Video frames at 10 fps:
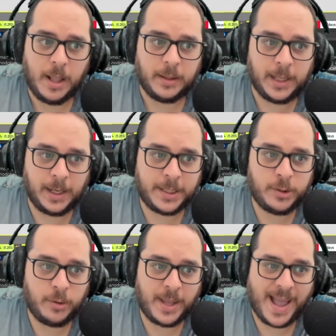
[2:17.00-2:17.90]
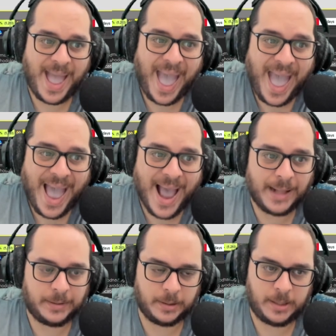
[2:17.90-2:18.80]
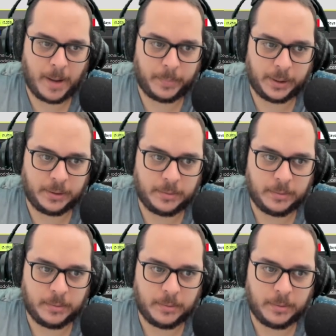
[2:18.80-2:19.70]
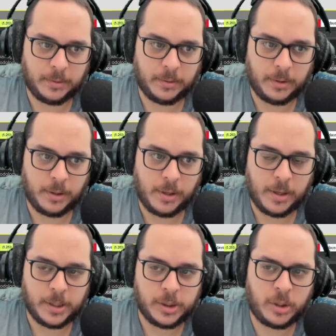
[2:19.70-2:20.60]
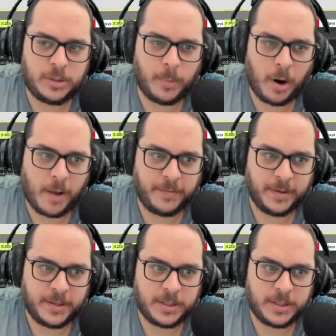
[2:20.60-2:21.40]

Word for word: Then let's do the add template. So it's more obvious